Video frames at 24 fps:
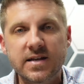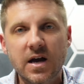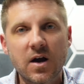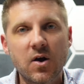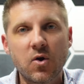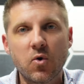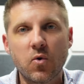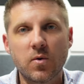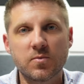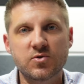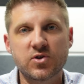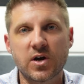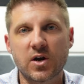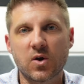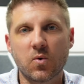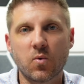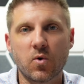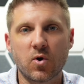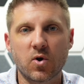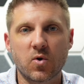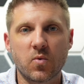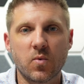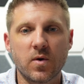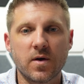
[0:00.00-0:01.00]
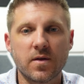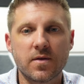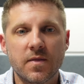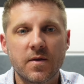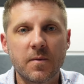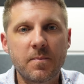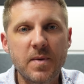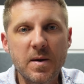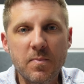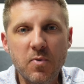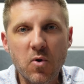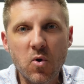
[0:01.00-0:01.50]
not who I'm trying to work with. The
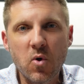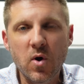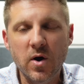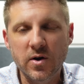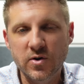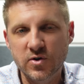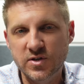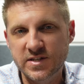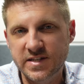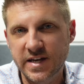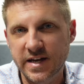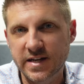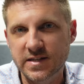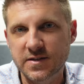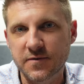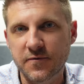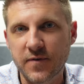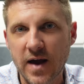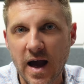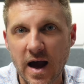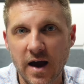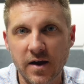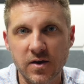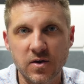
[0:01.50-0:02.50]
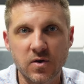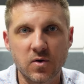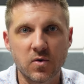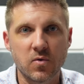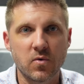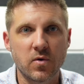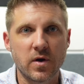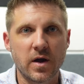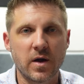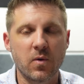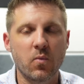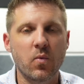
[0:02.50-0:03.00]
people who understands
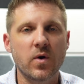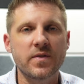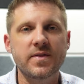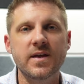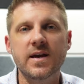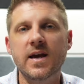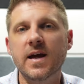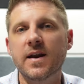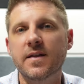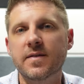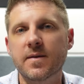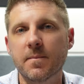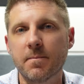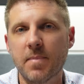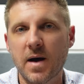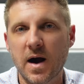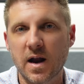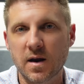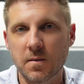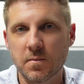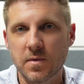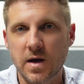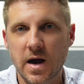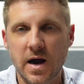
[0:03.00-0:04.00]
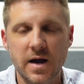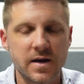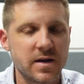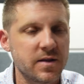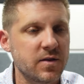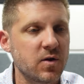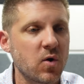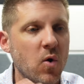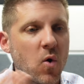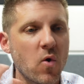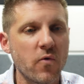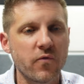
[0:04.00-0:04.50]
value and what they get at the bottom line
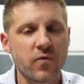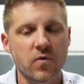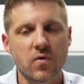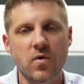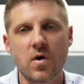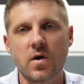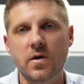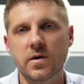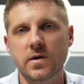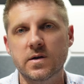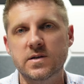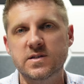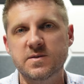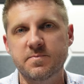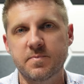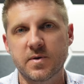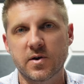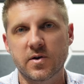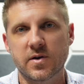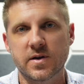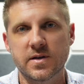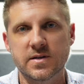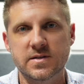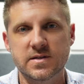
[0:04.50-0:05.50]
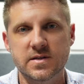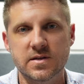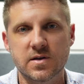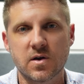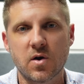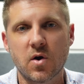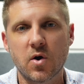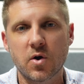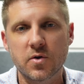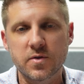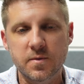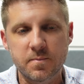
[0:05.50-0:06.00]
and the overall experience
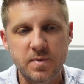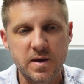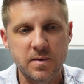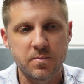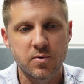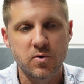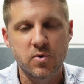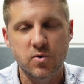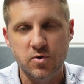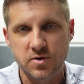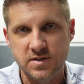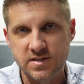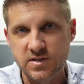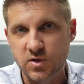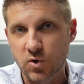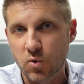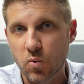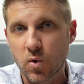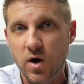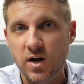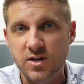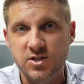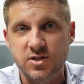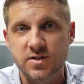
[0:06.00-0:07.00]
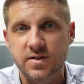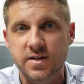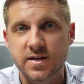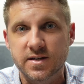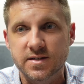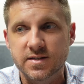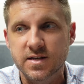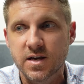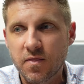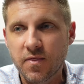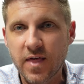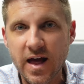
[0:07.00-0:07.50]
are the people who are still watching
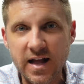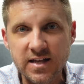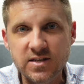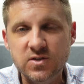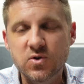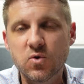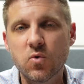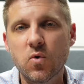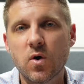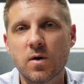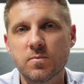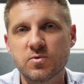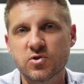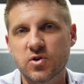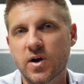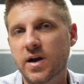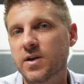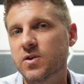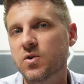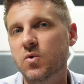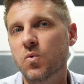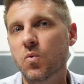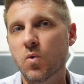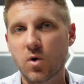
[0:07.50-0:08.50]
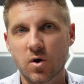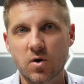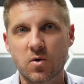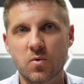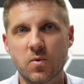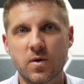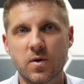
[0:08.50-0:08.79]
this. That's who I'm trying to work